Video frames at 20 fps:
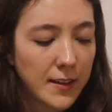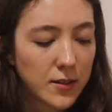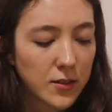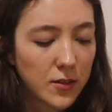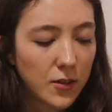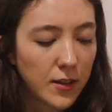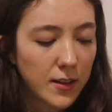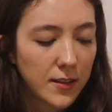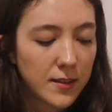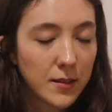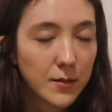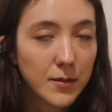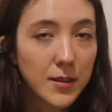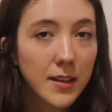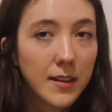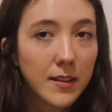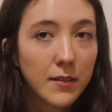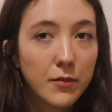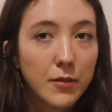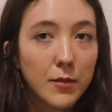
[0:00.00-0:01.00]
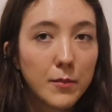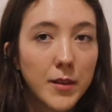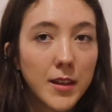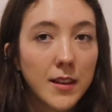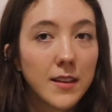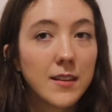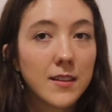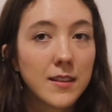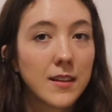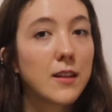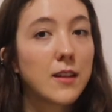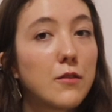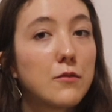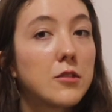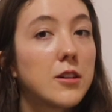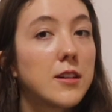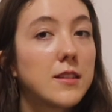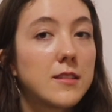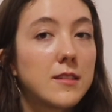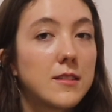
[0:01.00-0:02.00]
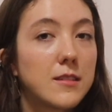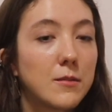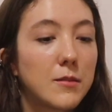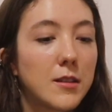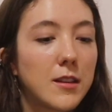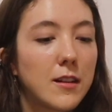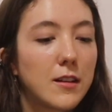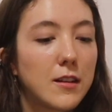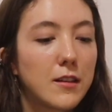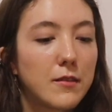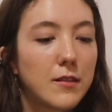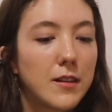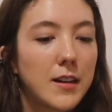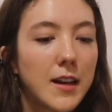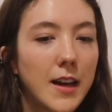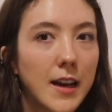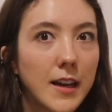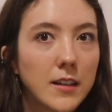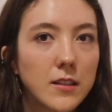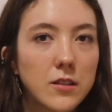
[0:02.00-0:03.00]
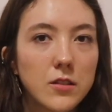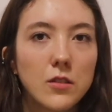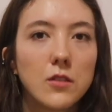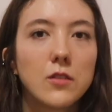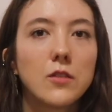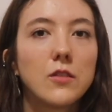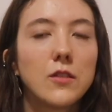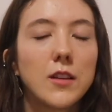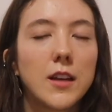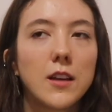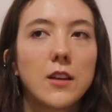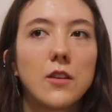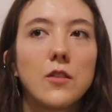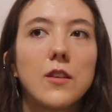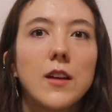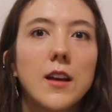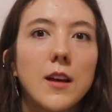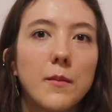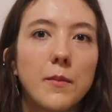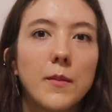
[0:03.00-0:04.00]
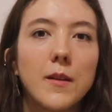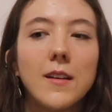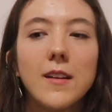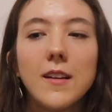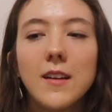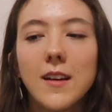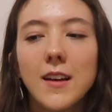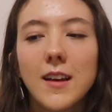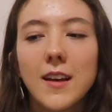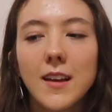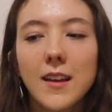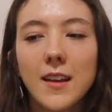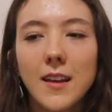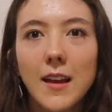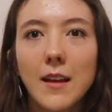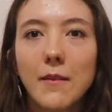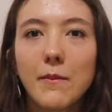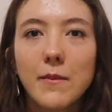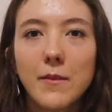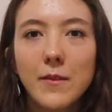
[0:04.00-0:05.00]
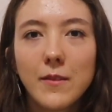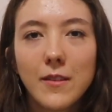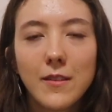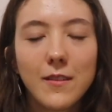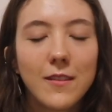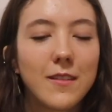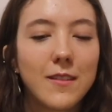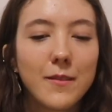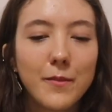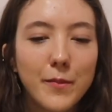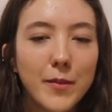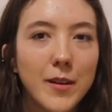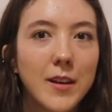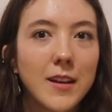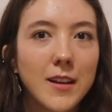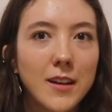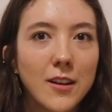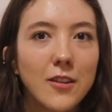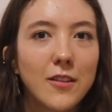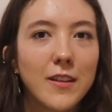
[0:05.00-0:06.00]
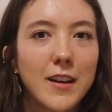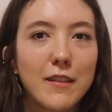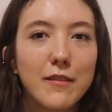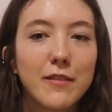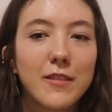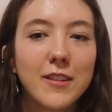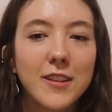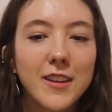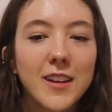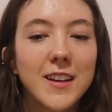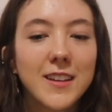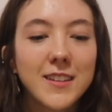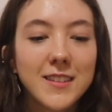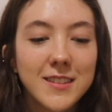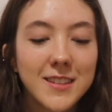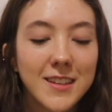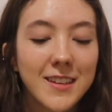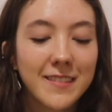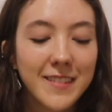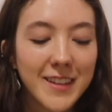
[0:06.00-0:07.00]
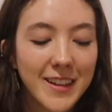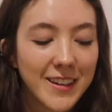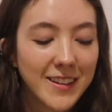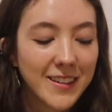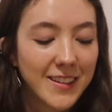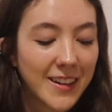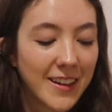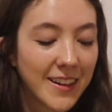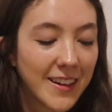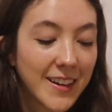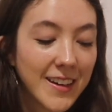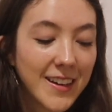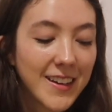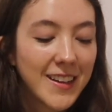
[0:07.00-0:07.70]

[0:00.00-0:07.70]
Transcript: So it seems like for me, this of Wands is something that was very external. Like you kept it kept being in your life. You're like sick of it. You're done.